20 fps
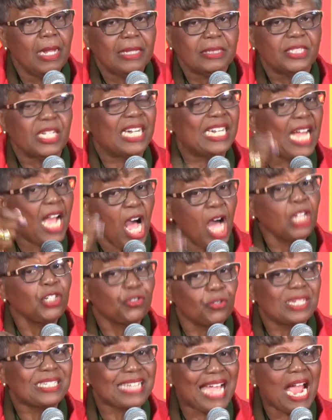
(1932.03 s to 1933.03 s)
to the
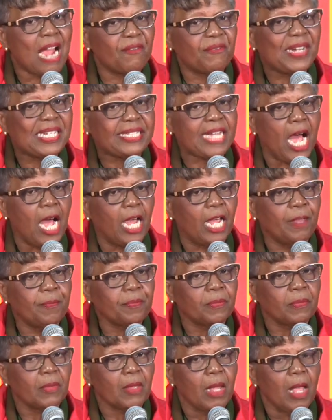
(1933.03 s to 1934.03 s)
hundreds every time
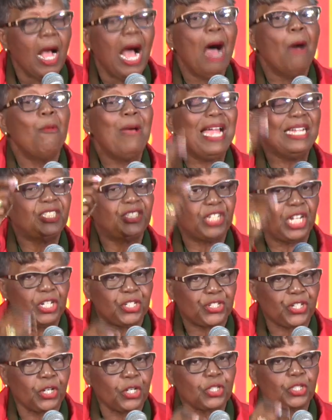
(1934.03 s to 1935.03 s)
when
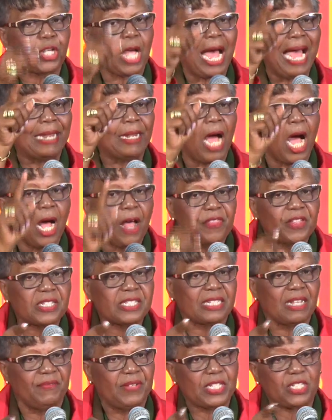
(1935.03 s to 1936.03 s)
teachers and other
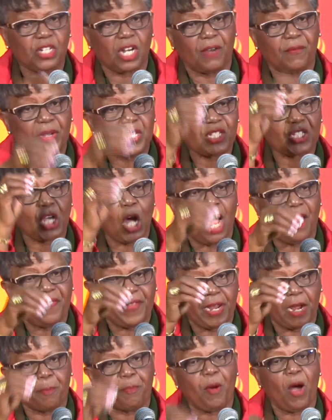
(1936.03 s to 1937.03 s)
civil servants got
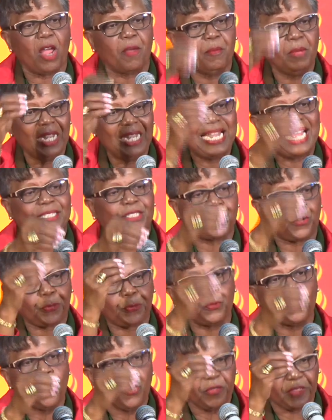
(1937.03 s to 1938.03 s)
their appointment letter
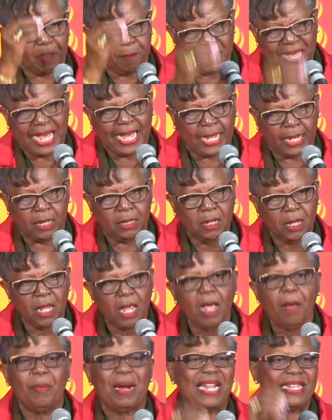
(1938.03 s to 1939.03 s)
through the mail.
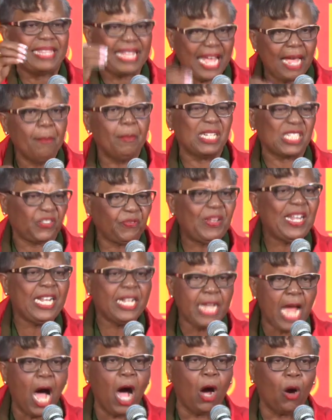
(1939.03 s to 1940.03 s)
But they must
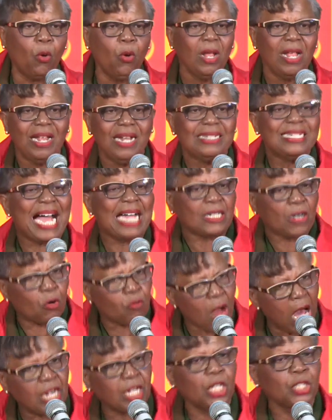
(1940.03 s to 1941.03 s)
feel now that a
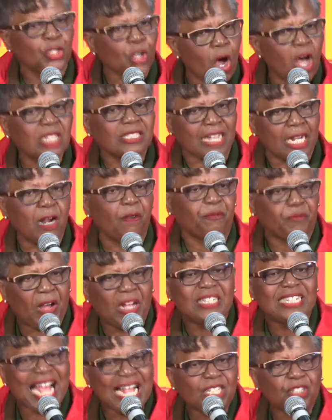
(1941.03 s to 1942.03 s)
Ronald Jones and a
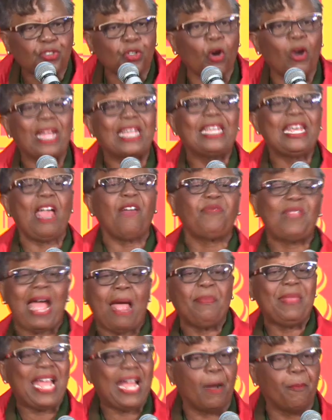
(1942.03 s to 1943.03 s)
Fundell Stewart gave
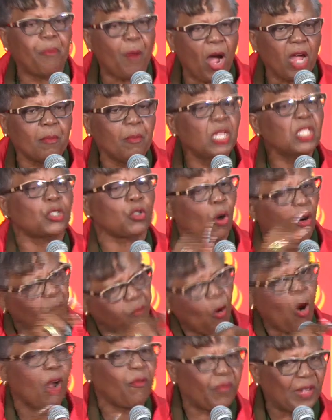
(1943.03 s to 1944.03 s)
them their appointments, so
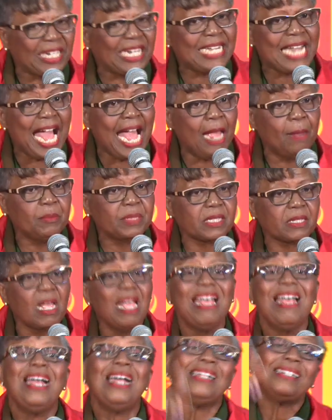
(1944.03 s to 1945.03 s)
vote for the Dems.
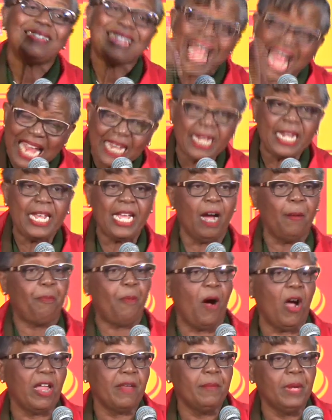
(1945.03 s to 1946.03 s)
Take the
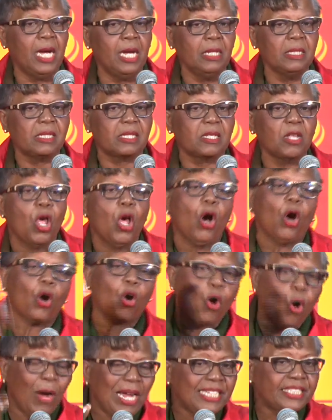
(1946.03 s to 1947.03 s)
appointments,
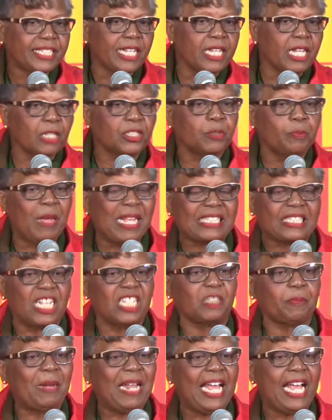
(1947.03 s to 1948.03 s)
go into the
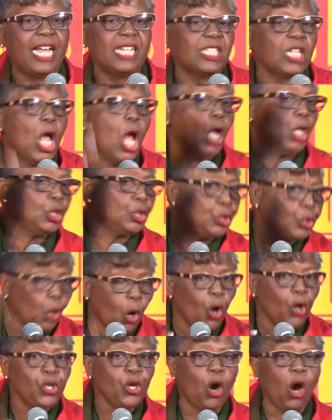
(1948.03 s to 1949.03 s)
business place, do
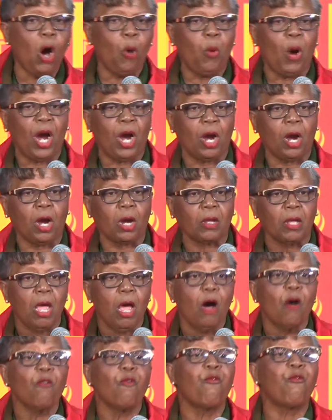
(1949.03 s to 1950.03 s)
your work,
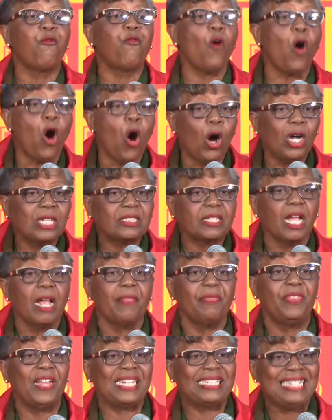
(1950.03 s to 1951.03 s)
vote
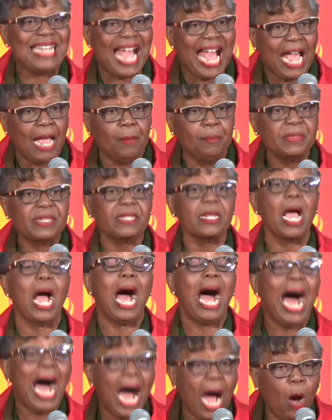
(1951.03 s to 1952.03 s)
the Dems
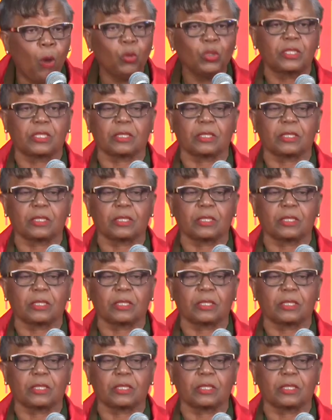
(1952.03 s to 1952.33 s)
out.